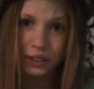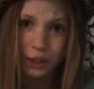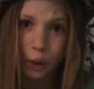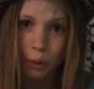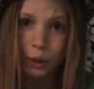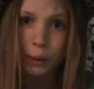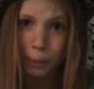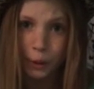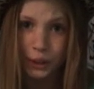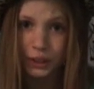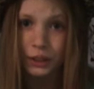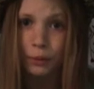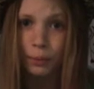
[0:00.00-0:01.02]
the only
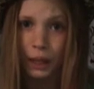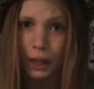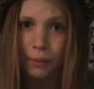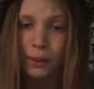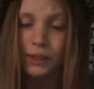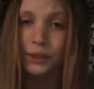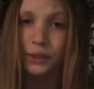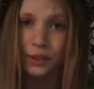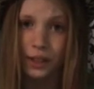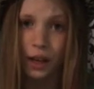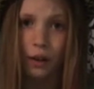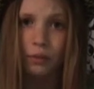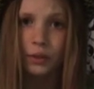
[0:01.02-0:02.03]
person to blame is
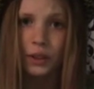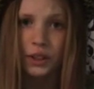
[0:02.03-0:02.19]
yourself.